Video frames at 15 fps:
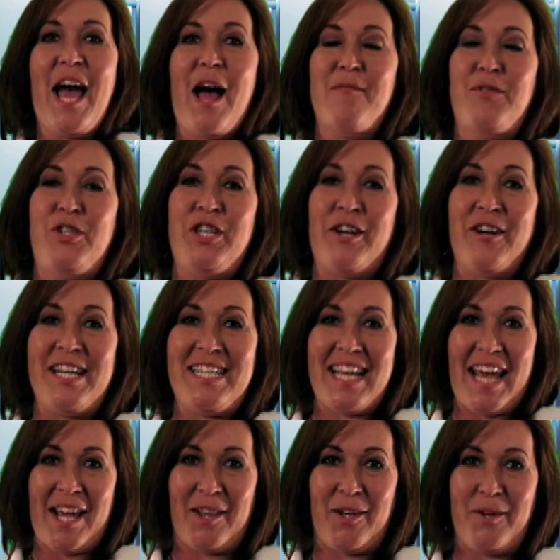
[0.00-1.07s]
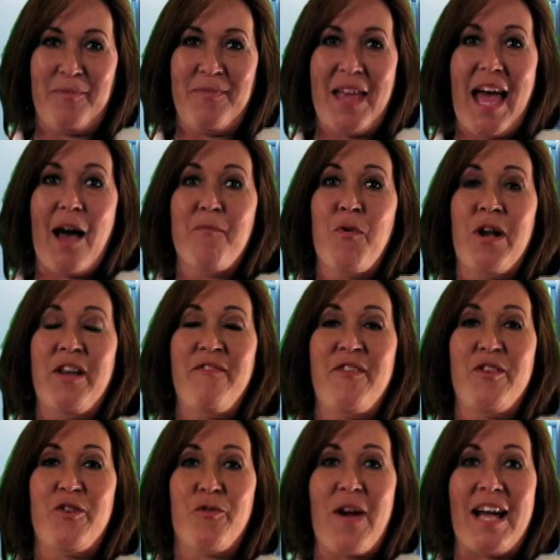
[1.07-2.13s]
Sherry Taylor. I'm one of
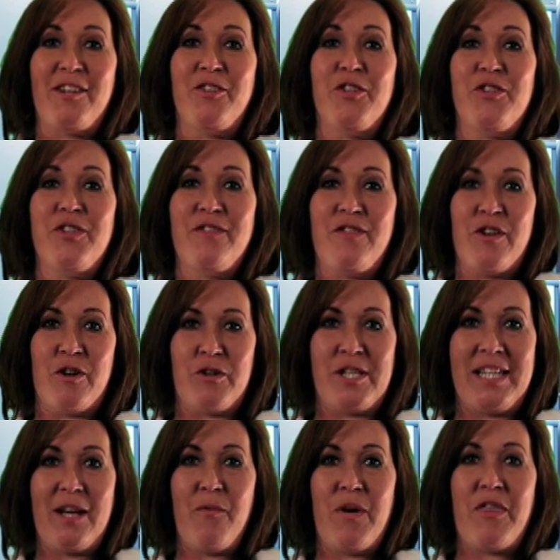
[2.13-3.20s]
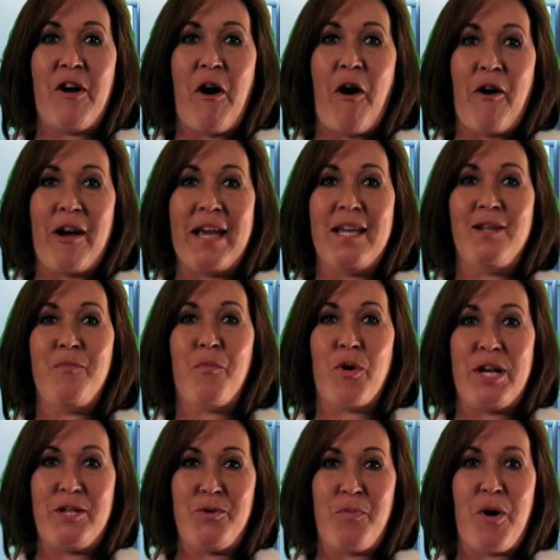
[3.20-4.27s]
the directors of nursing with
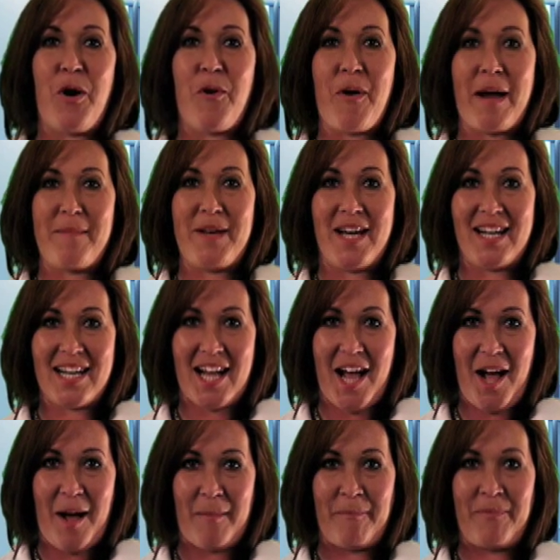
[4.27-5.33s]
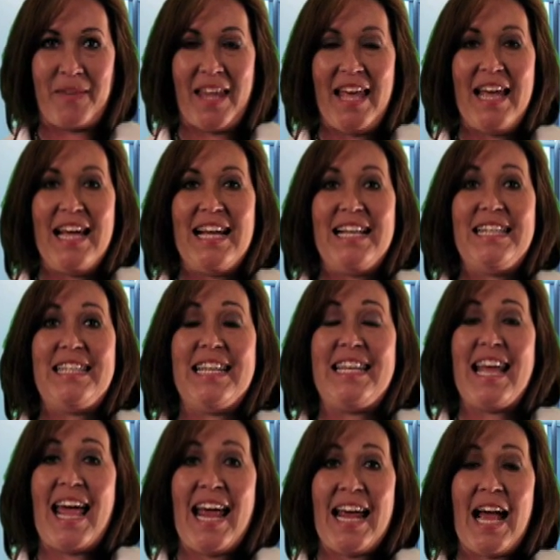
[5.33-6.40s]
rnbridgeprogram.com.
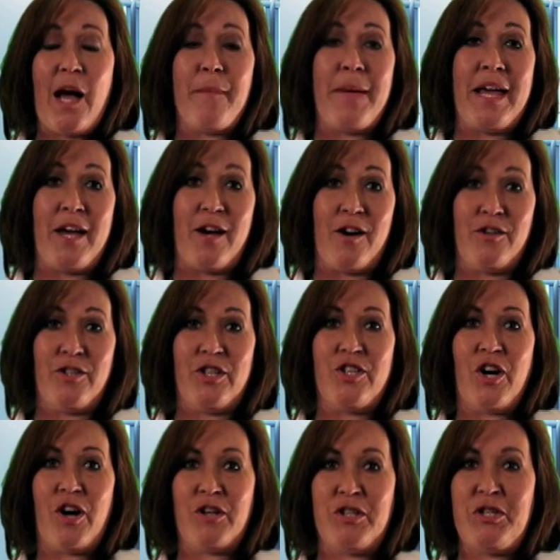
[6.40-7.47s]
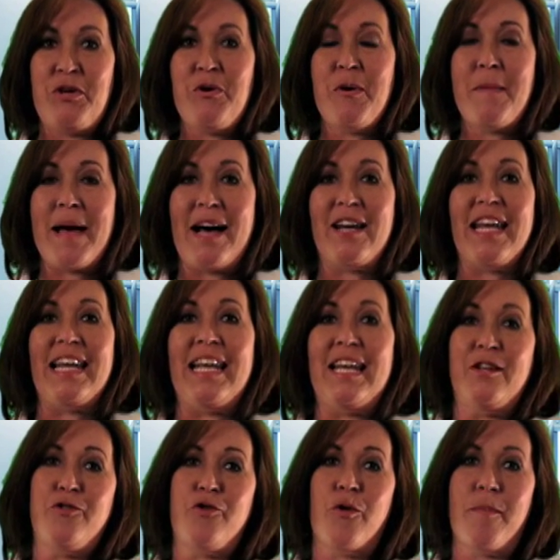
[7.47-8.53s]
Today I'm here to talk to you about an
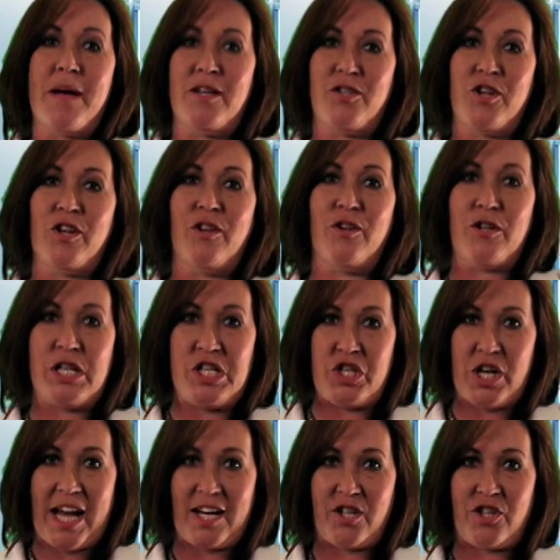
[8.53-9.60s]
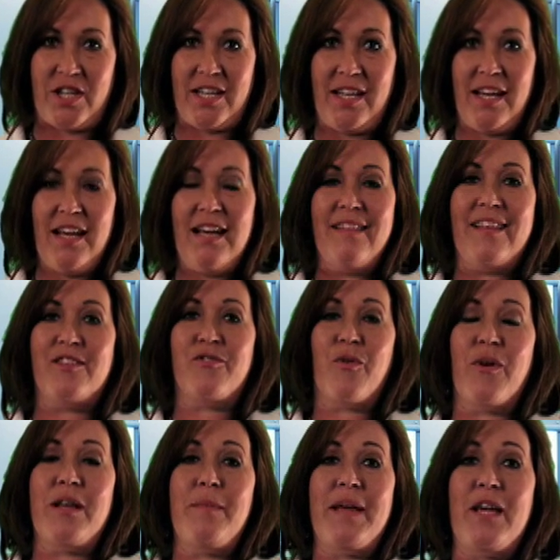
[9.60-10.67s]
intramuscular injection that's
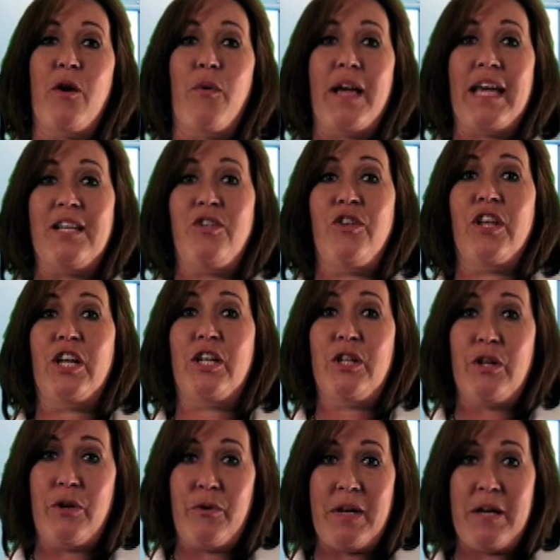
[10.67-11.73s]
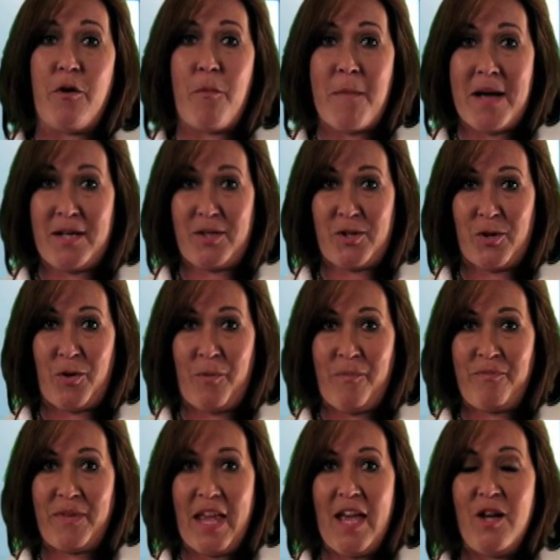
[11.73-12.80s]
going to be going into the gluteal muscle.
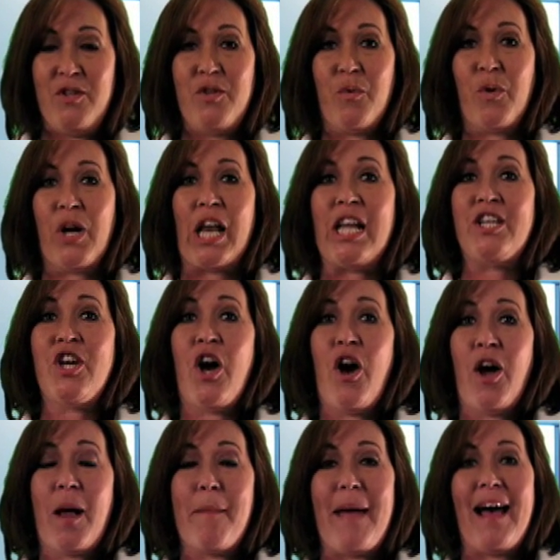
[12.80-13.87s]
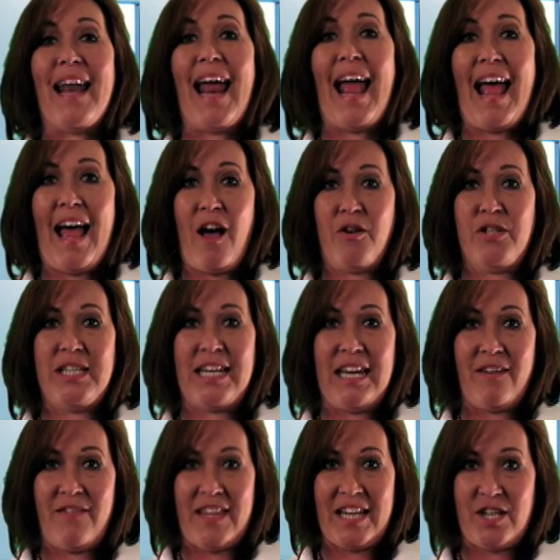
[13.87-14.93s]
So we're going to talk about how to
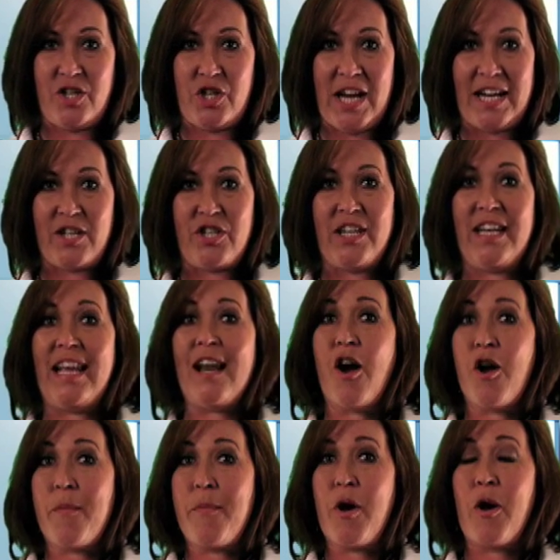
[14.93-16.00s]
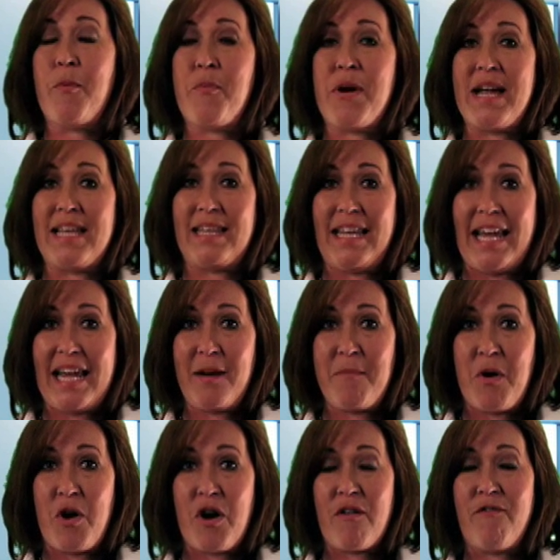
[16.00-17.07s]
give the injection and our appropriate
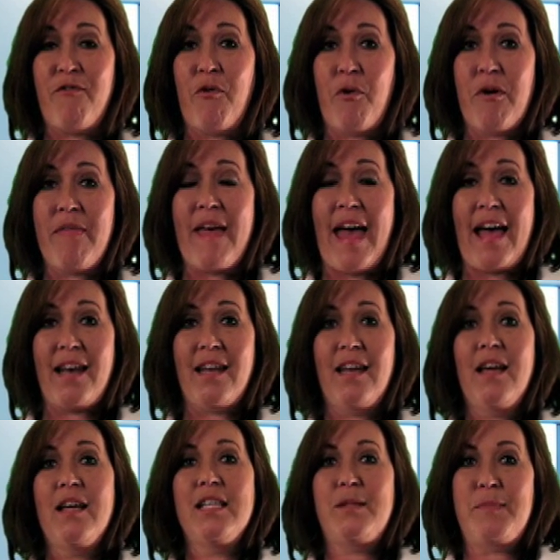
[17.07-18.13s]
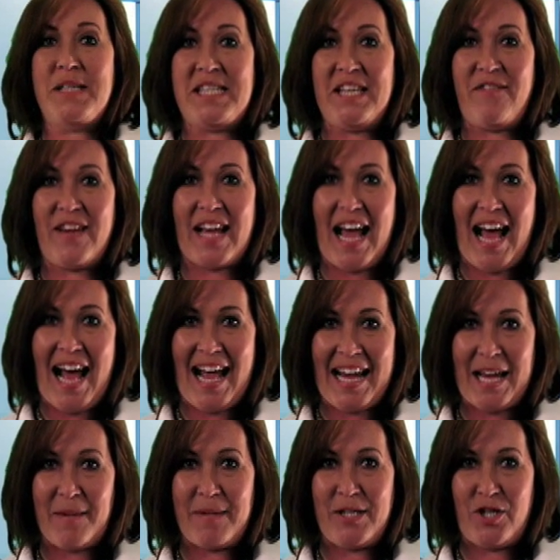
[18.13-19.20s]
landmark for that specific
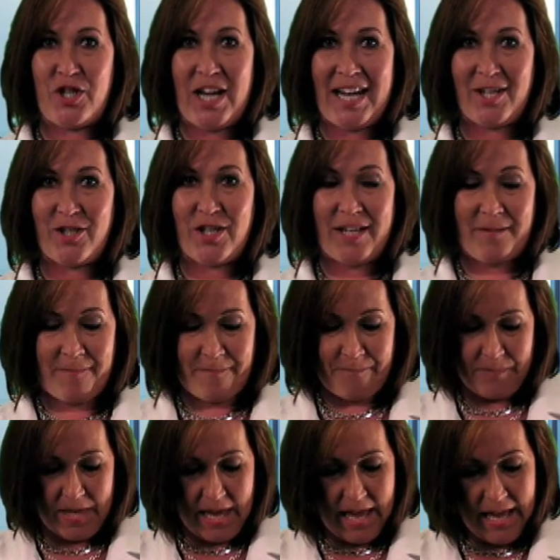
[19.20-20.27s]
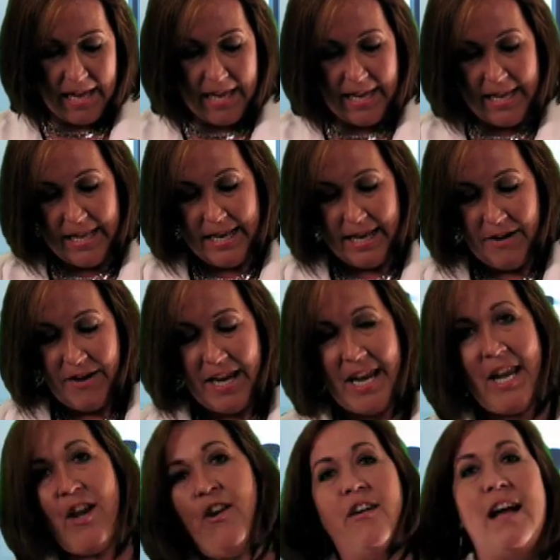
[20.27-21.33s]
IM injection. Now
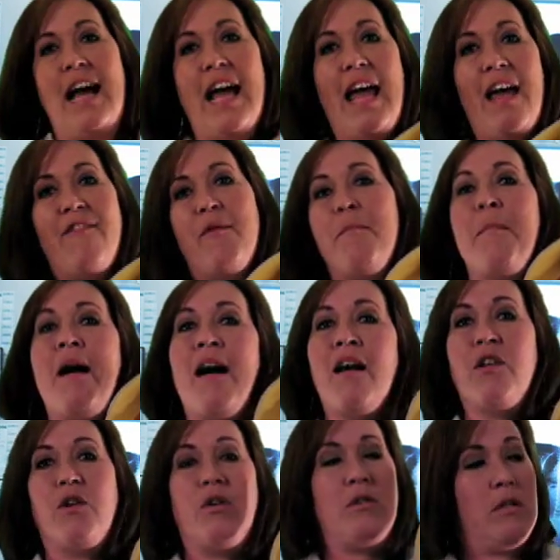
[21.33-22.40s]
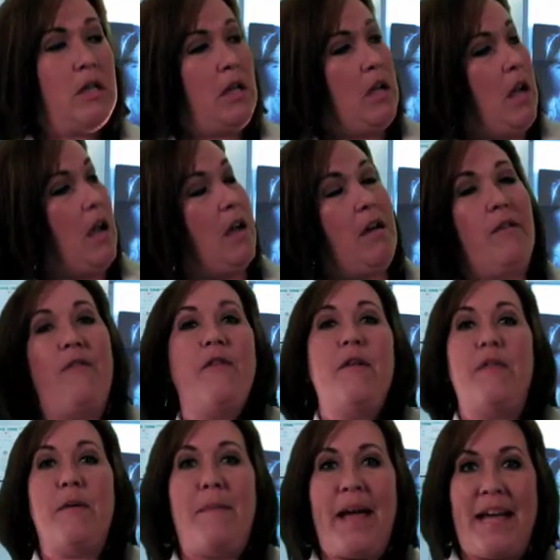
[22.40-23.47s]
here I have a model
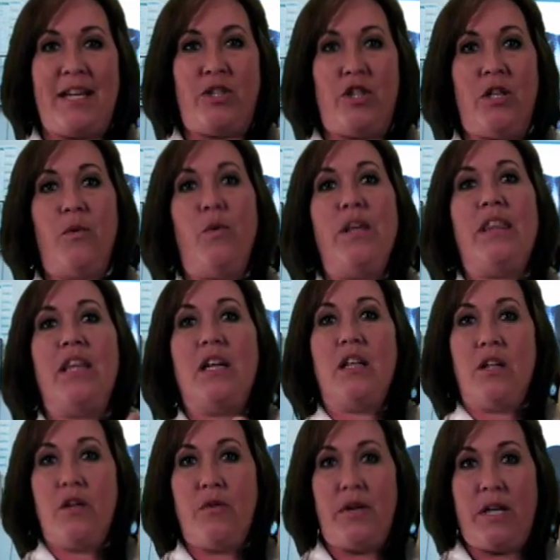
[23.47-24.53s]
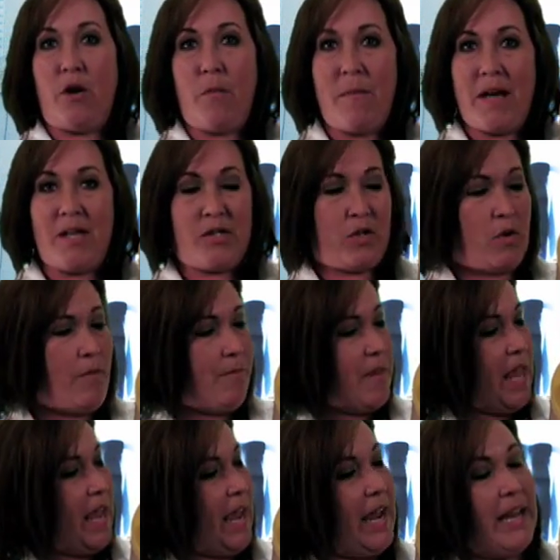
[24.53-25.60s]
of the patient with the gluteal muscle
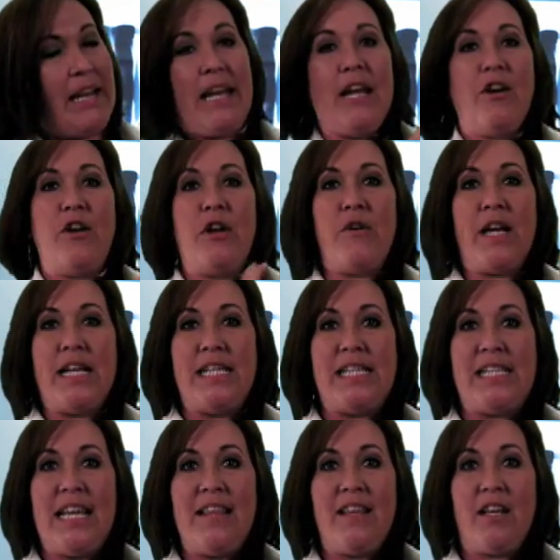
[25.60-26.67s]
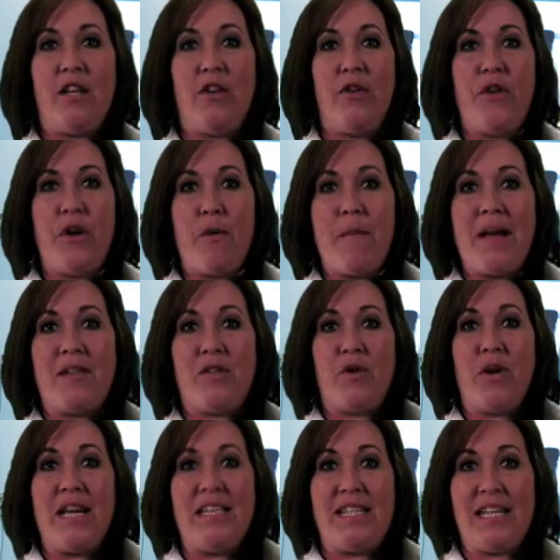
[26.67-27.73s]
and here you can see the gluteal
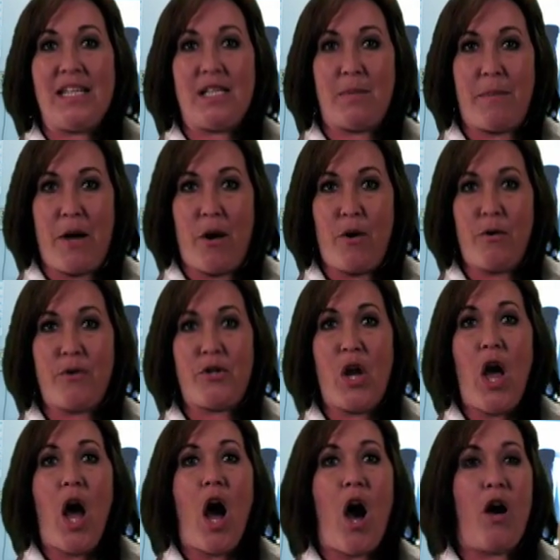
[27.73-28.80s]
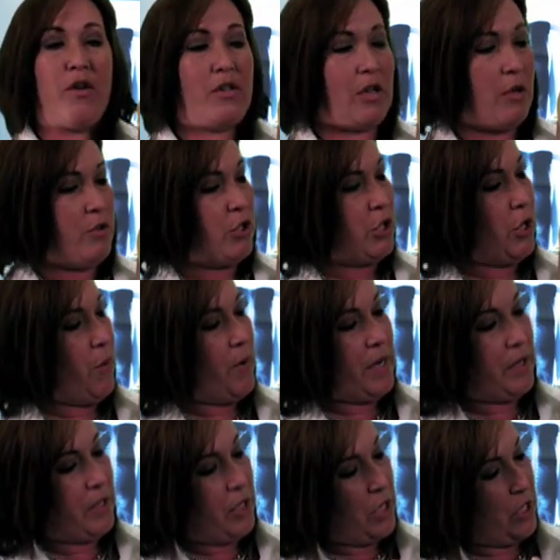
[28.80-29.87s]
muscle is exposed also
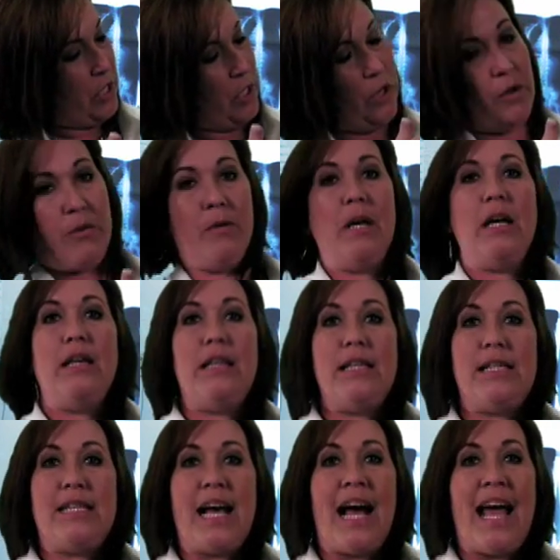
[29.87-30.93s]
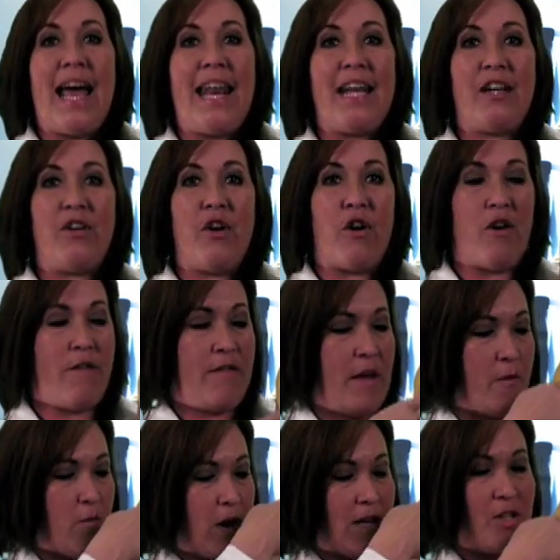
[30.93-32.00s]
showing to you the sciatic nerve
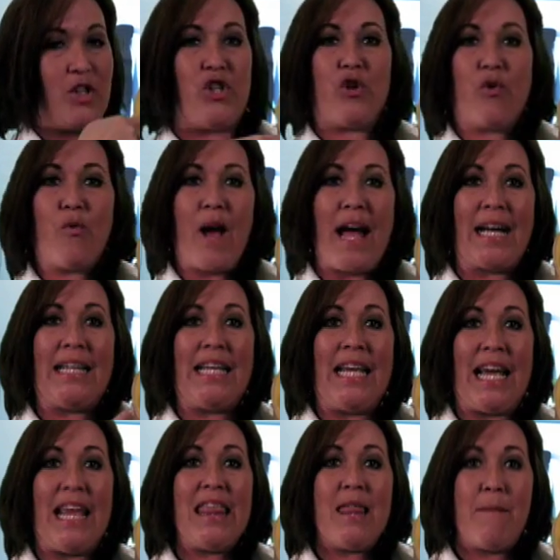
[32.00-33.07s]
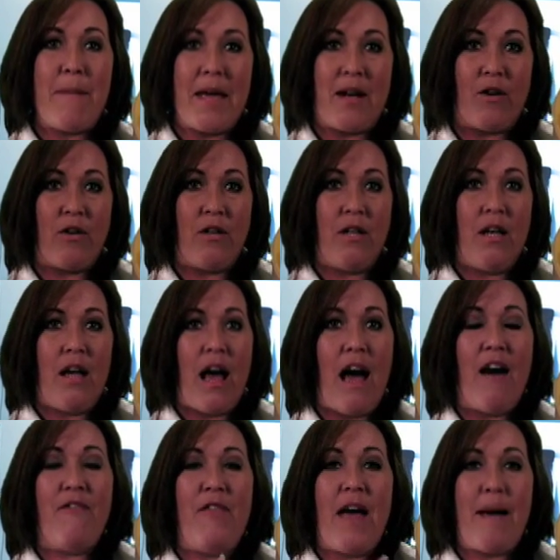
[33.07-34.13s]
that runs directly in the middle
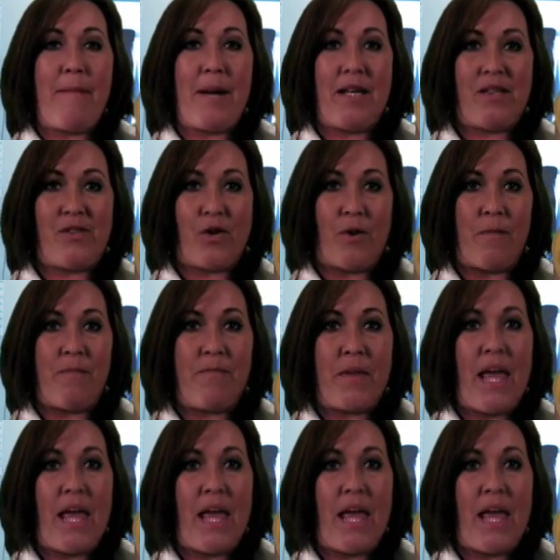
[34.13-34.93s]
of that muscle.